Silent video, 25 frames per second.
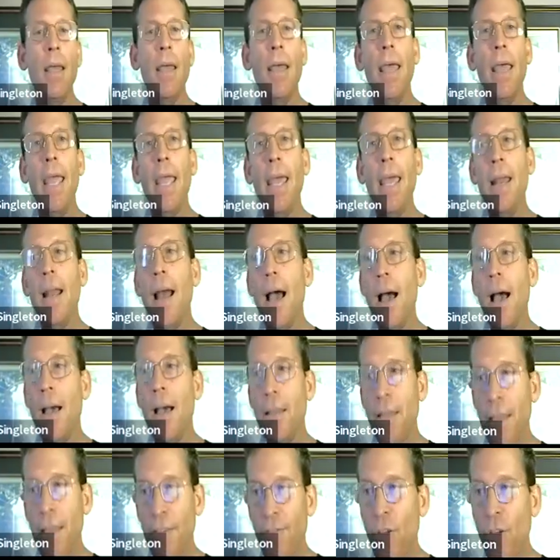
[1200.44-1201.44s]
Yep. And
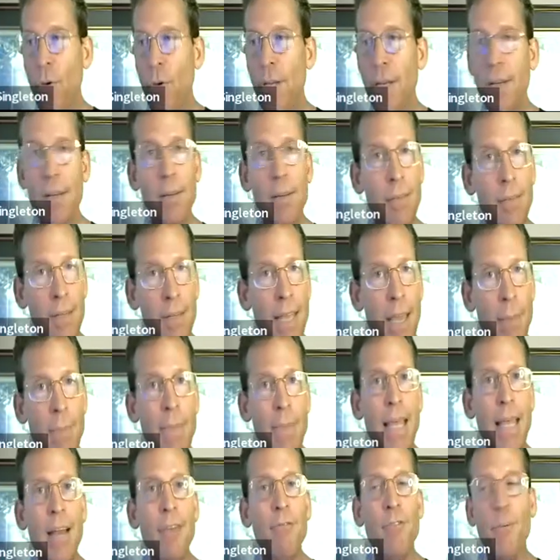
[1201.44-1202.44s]
if you could get
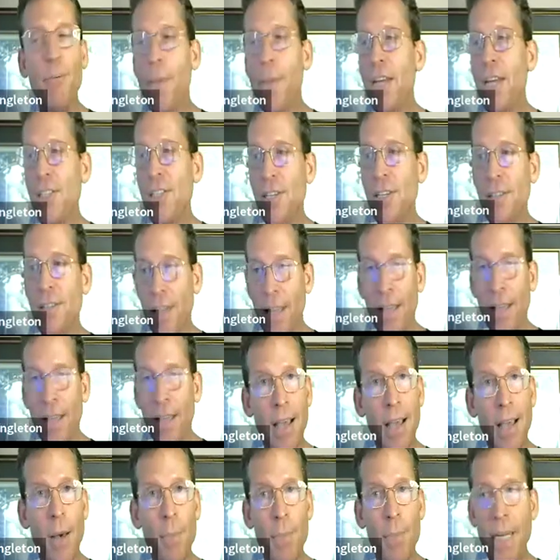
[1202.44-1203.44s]
me that information,
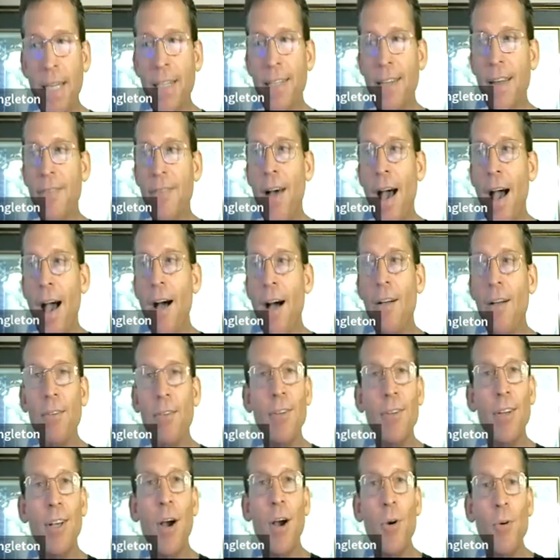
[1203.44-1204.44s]
the company and stuff,
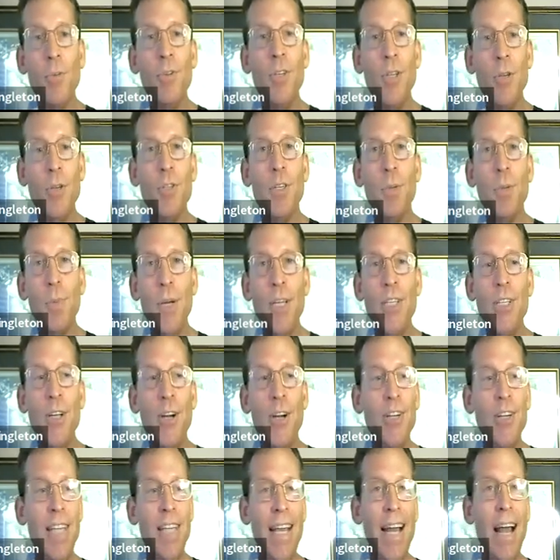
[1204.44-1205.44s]
I'll go do some
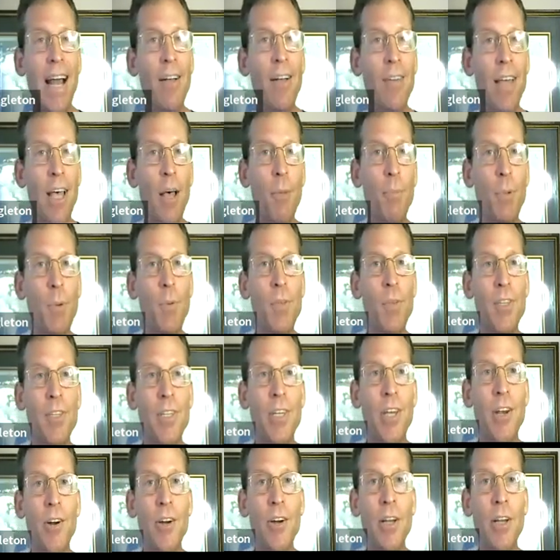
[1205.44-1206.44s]
research and I'll help you with the
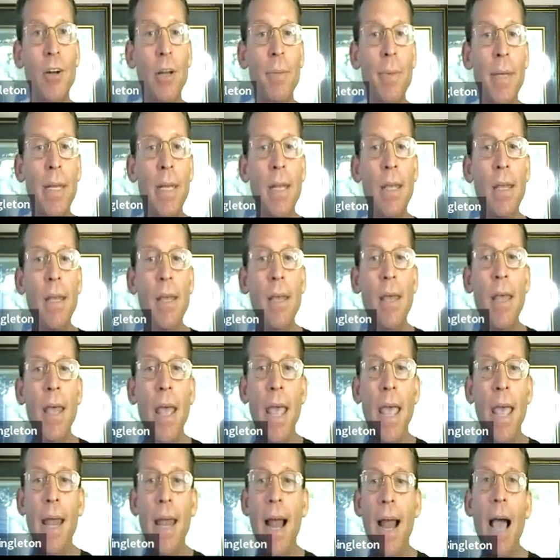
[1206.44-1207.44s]
security agreement.
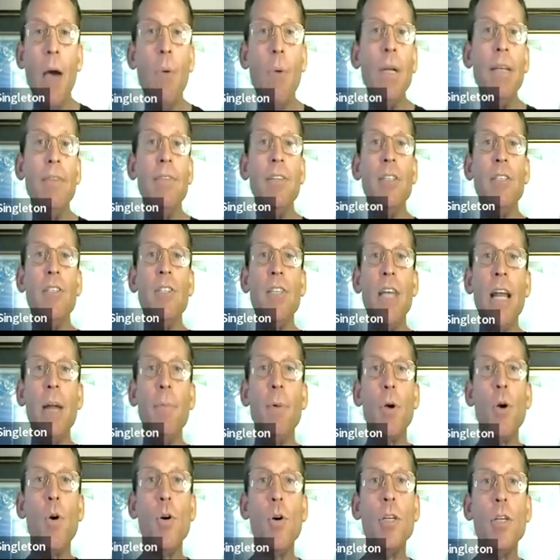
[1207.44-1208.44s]
And I would even set
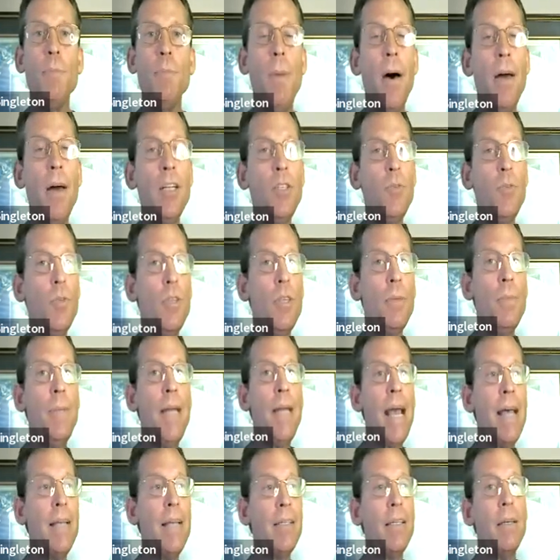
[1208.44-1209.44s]
up a correspondence with them
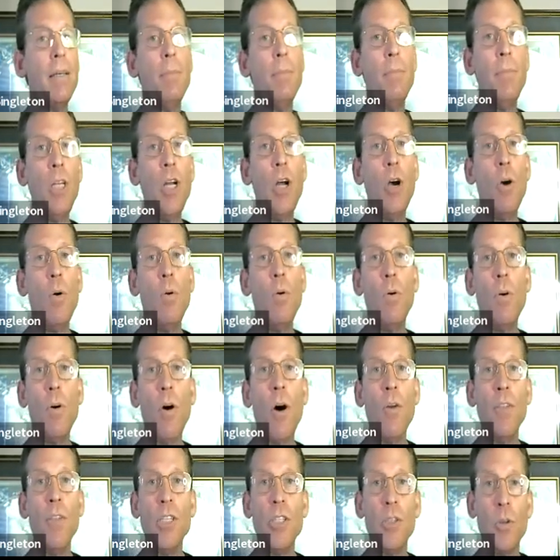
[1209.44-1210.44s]
and ask them, you know,
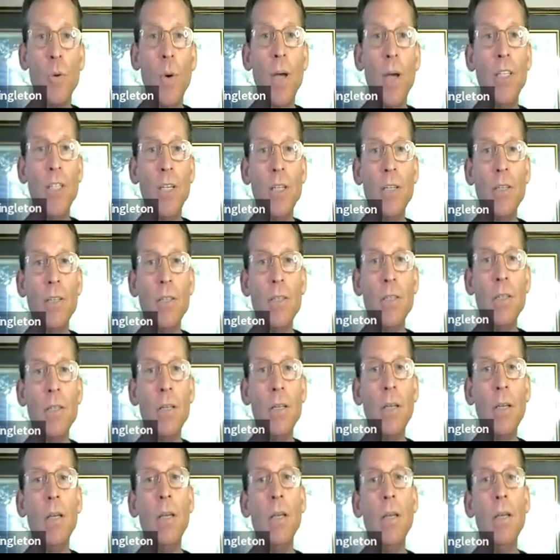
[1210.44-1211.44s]
all these questions,
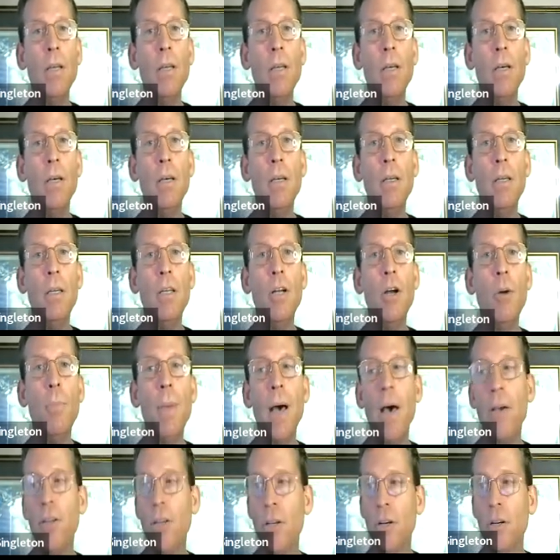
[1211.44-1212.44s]
you know,
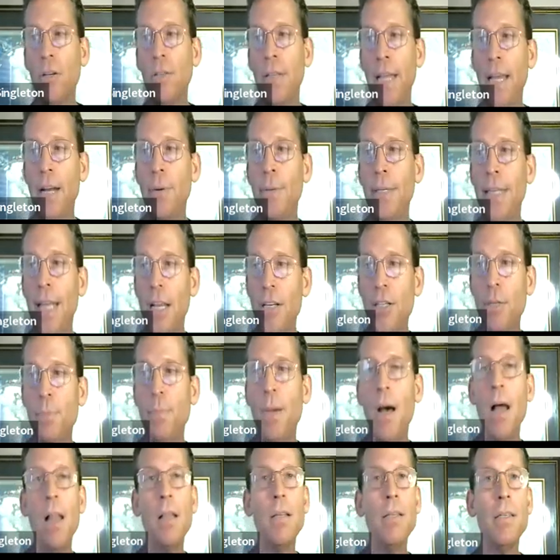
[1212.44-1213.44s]
about your data retention
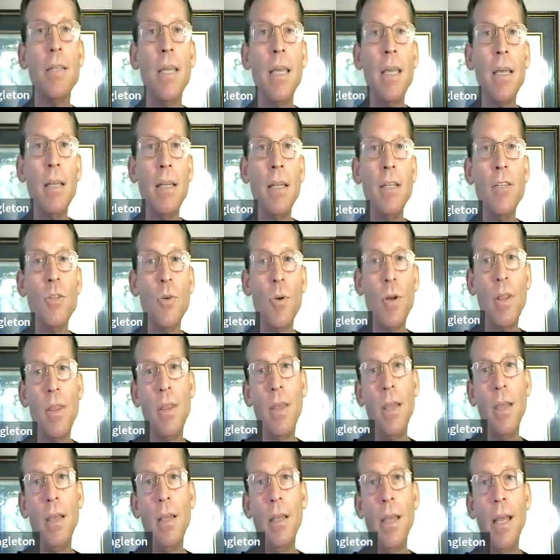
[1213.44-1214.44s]
policy and this sort of
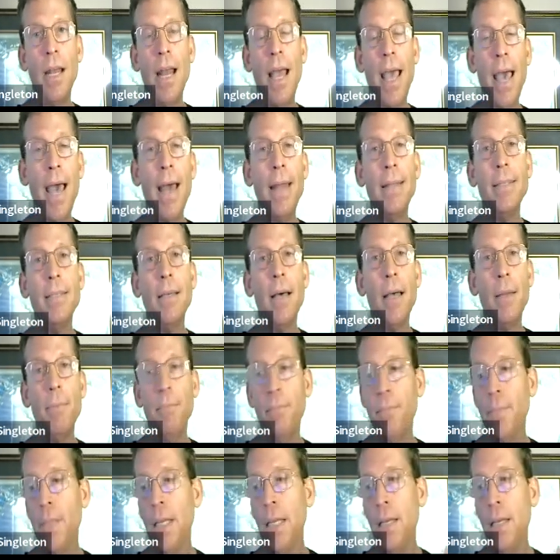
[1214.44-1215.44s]
thing, and ahead of time.